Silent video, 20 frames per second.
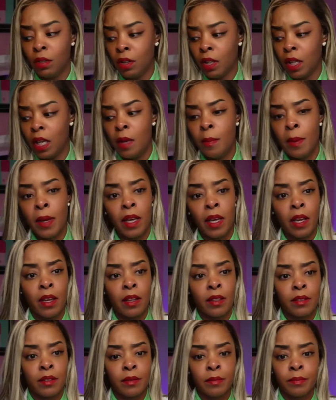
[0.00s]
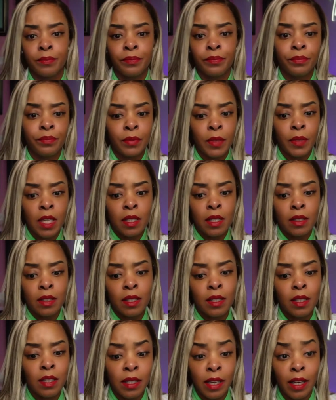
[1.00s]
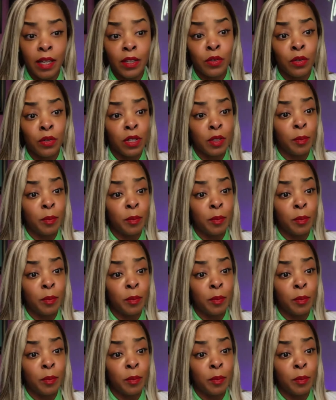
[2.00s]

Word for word: he been counseling since he said George